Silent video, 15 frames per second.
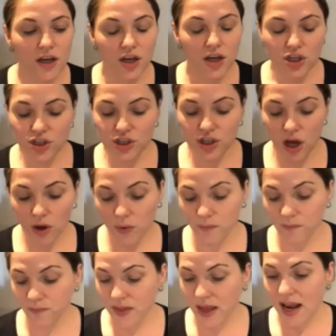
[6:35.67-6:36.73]
So
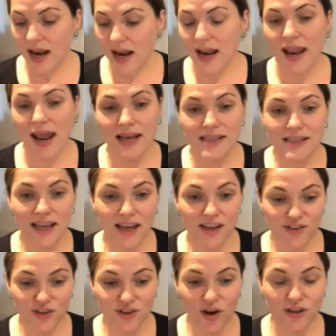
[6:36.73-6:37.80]
let's get
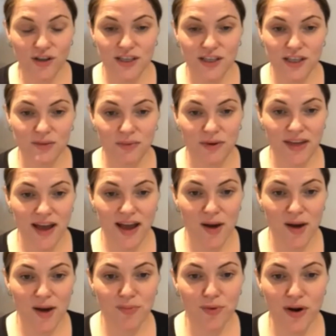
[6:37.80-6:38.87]
started with our
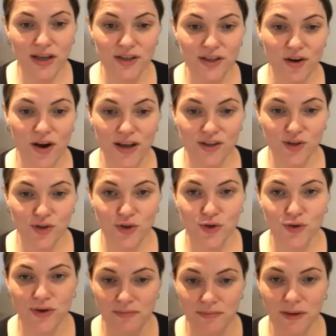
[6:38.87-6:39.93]
Bright Eyes
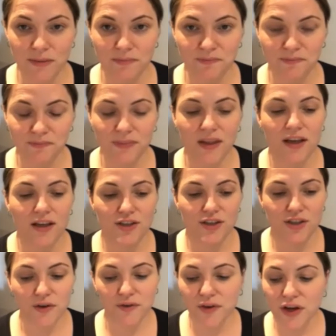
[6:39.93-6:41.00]
treatment.
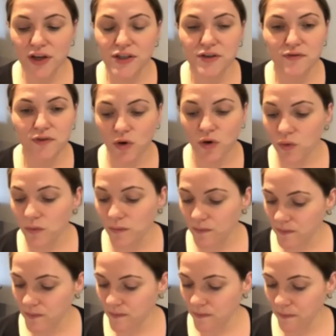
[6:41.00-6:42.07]
So first of all,
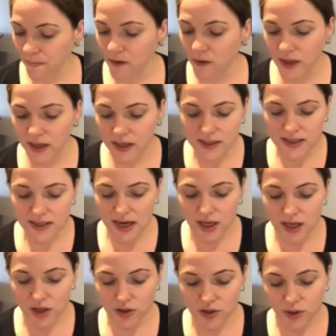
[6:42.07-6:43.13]
you need to
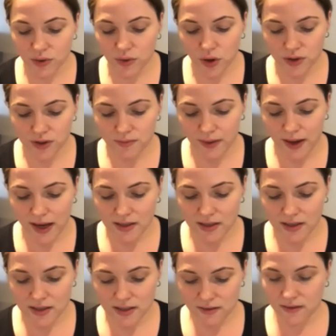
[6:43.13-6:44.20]
take 2 cotton
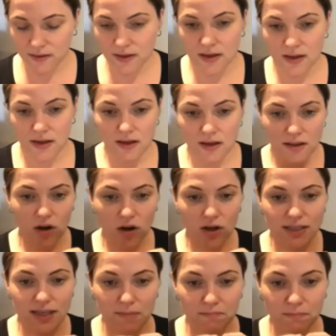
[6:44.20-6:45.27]
pads that are
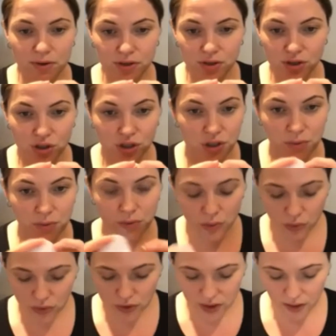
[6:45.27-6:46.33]
dampened just with
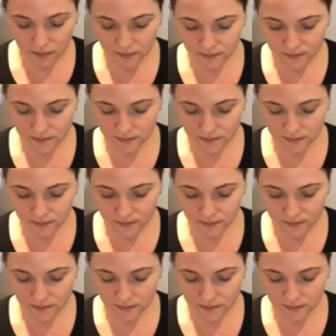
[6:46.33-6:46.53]
water.